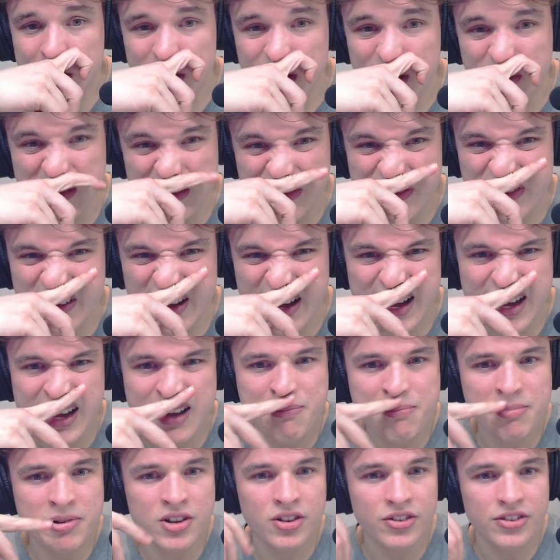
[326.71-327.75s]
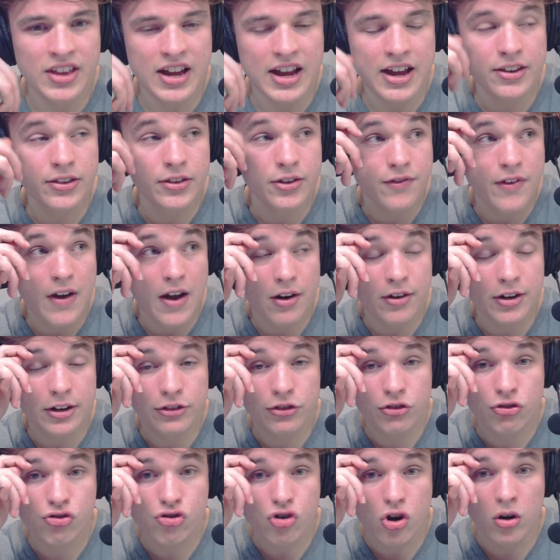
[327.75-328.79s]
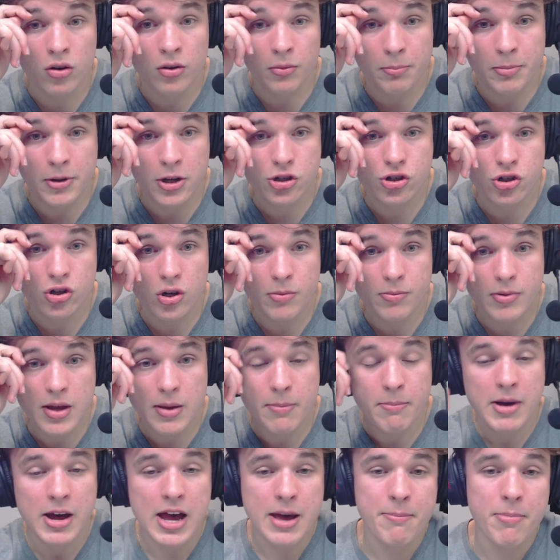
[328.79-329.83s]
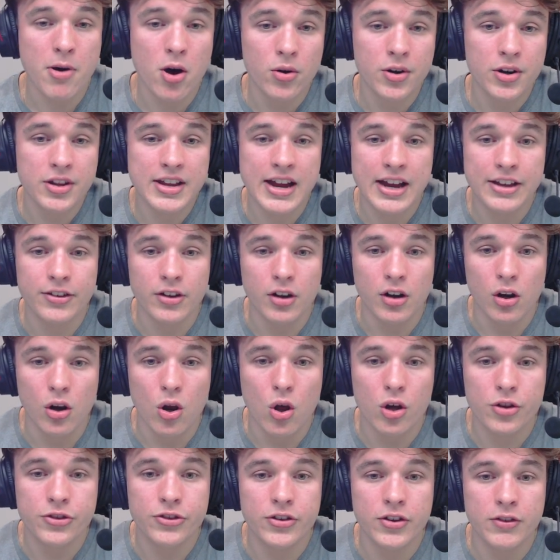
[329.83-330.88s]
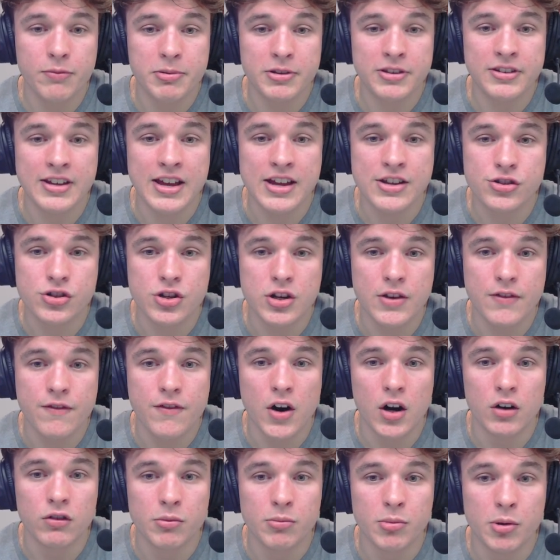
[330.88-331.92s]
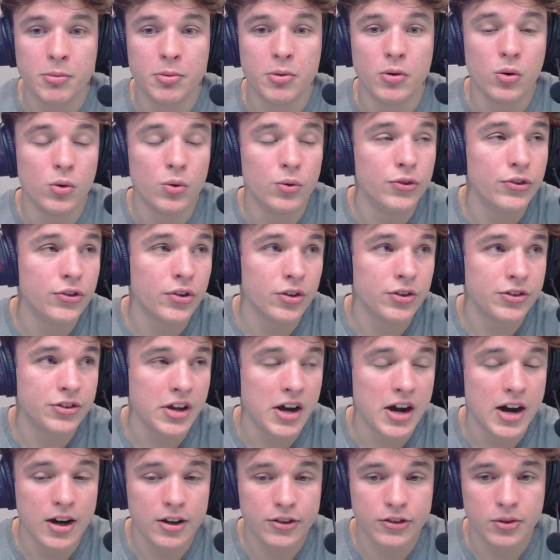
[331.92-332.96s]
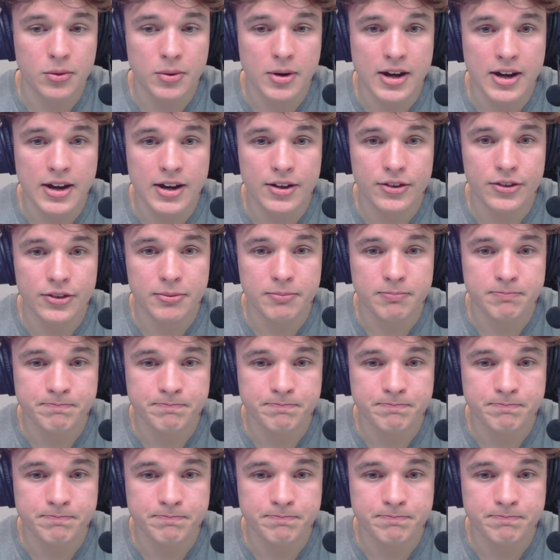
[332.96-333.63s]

to be fair, because that is a very strong bishop, and my opponent has a lot of potentially vulnerable pawns on dark squares.